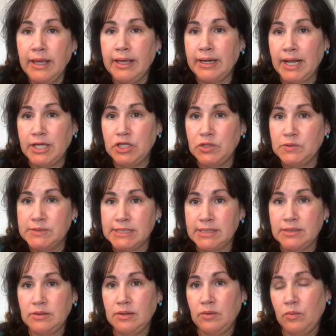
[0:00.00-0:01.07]
And I use
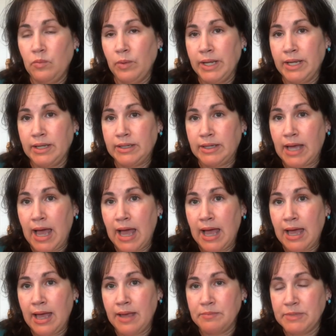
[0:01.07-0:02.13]
it when
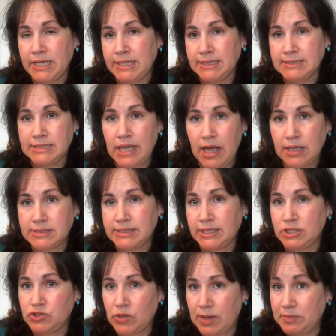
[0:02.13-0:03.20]
I'm knitting socks and I
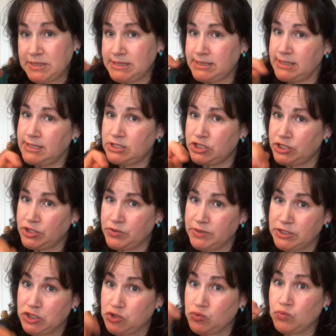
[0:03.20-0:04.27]
drop a stitch, and you
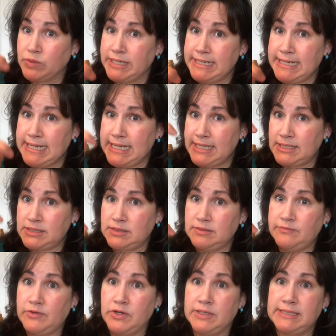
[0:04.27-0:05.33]
could just re-knit
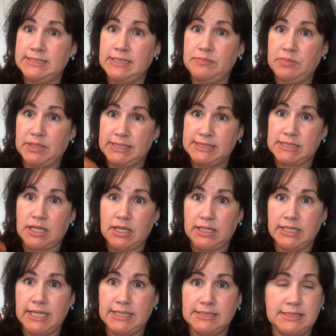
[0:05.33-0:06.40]
very simply
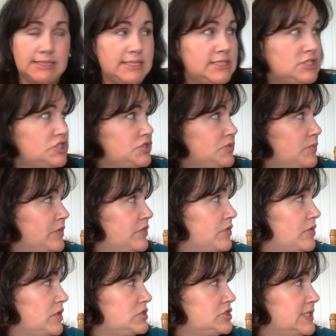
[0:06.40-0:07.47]
stockinette stitch with the
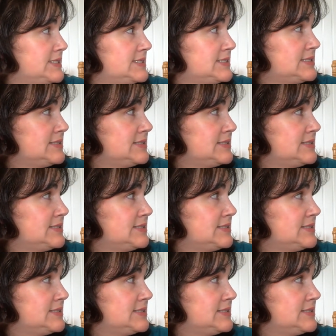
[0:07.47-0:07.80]
crochet.